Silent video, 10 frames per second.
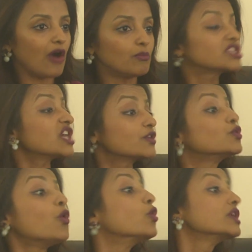much I
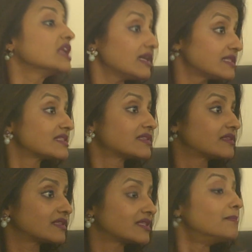could organize
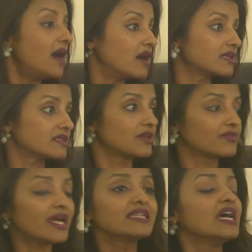the market,
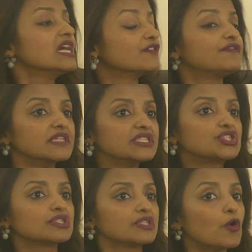right? The
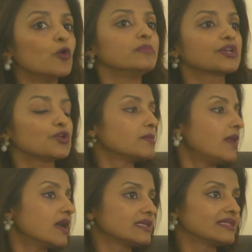furniture and home decor
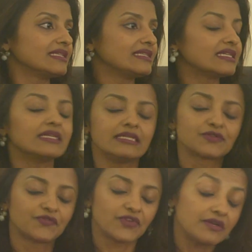market in India is
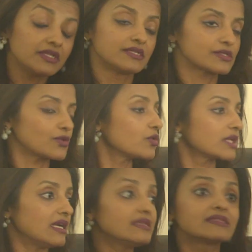very
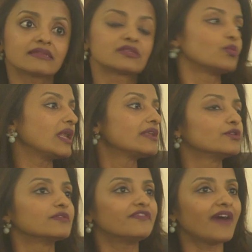disorganized. That's a
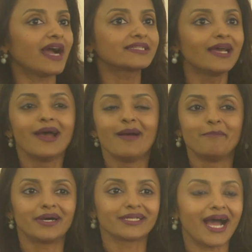well-known fact.
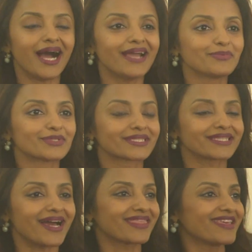But I was,
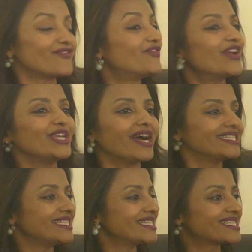I think, very
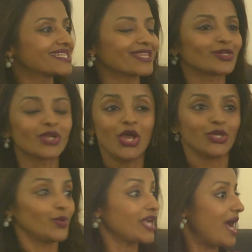idealistic. I thought,
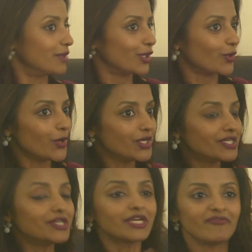you know what, I'm a
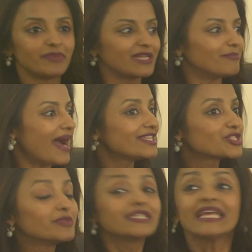lawyer, I've been in
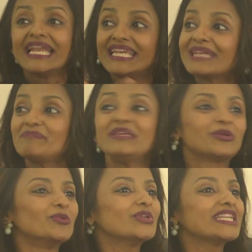management, let me
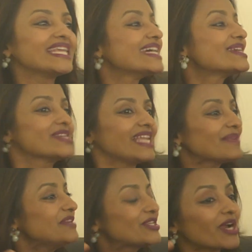go in there and
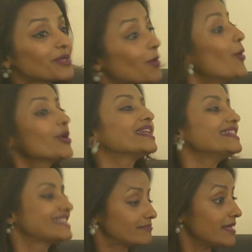let me try and
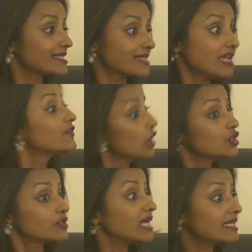organize it myself.
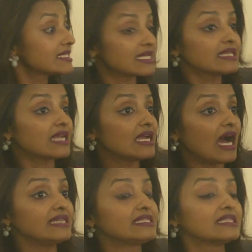To that extent,
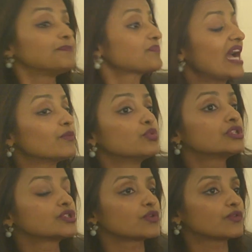
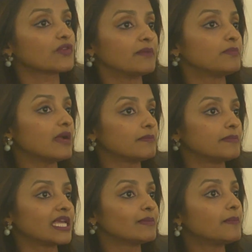I
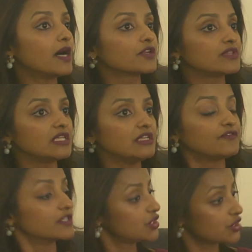became a part of the
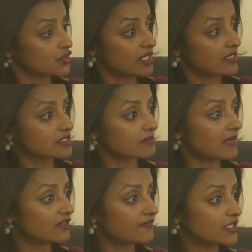Furniture Traders and
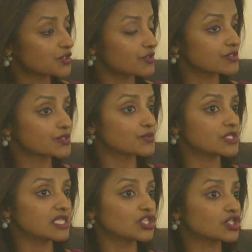Manufacturers
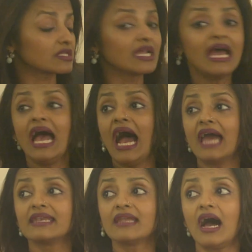Association,
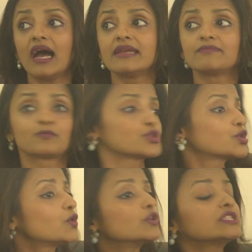and I was
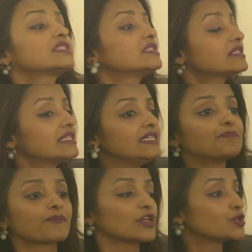constantly
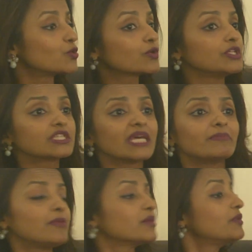talking to them
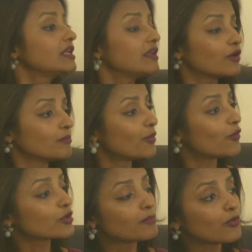about bringing on
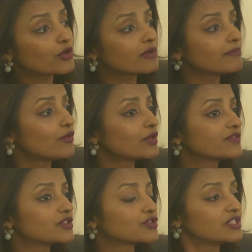board more and more
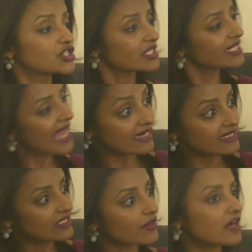of the traditional
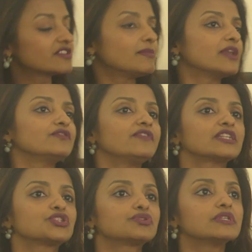handicraft
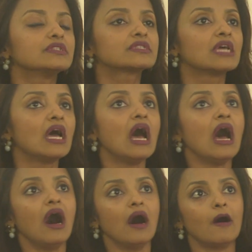manufacturers,
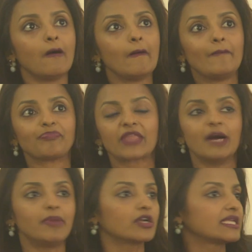
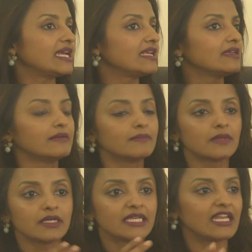about
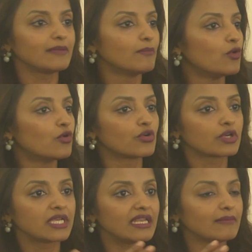getting
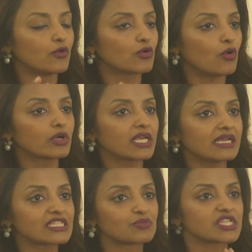more
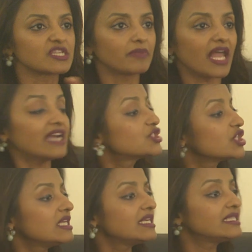organized with supply
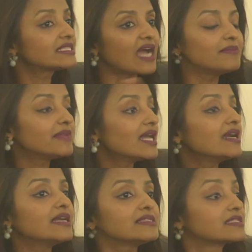chain,
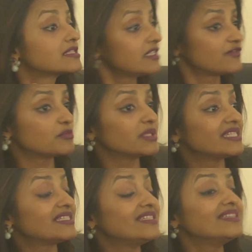timelines,
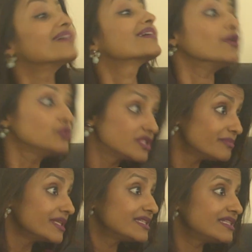deliverability,
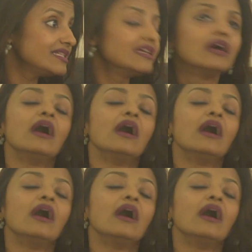accountability.